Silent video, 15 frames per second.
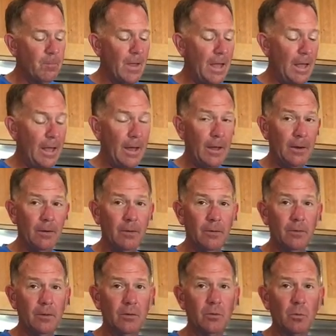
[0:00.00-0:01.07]
and
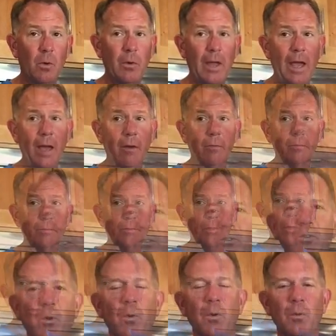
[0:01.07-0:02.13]
this is what we have.
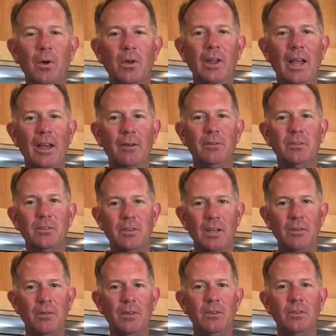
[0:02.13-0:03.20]
So we will have
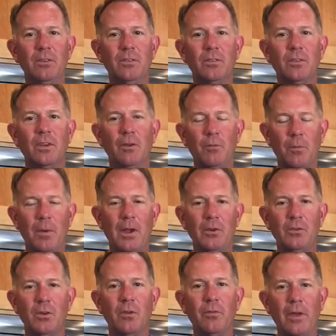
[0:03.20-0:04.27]
Stephen's
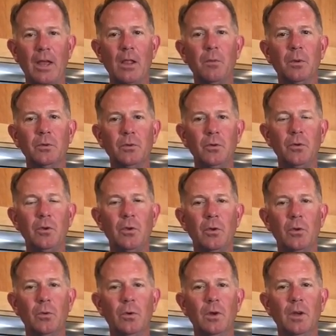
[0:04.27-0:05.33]
information available to
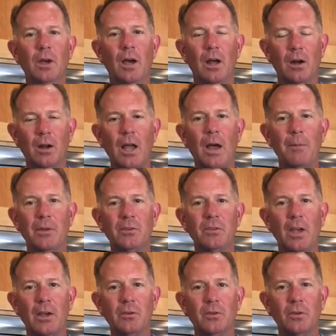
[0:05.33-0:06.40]
you on our comments
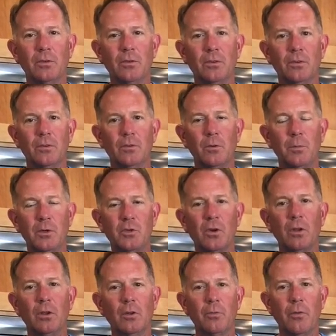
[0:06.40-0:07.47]
section. So be sure
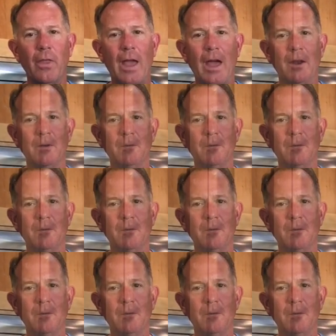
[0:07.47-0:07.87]
to look for that.